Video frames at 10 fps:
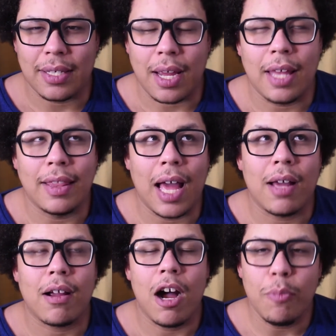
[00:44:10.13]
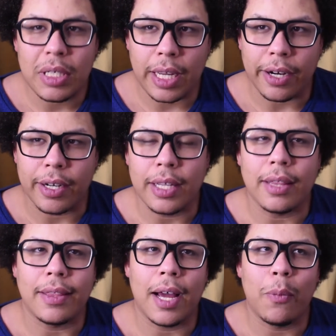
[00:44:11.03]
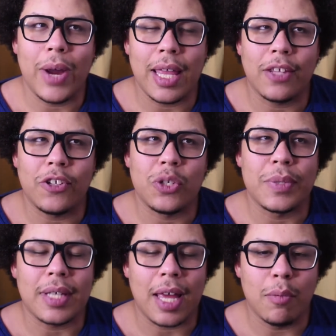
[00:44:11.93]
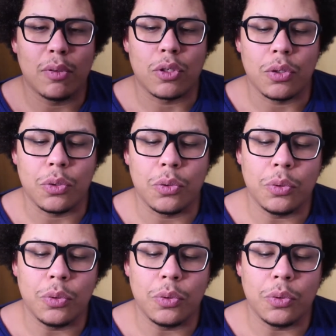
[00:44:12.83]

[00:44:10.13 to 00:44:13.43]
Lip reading: And that commentary, that way that she was able to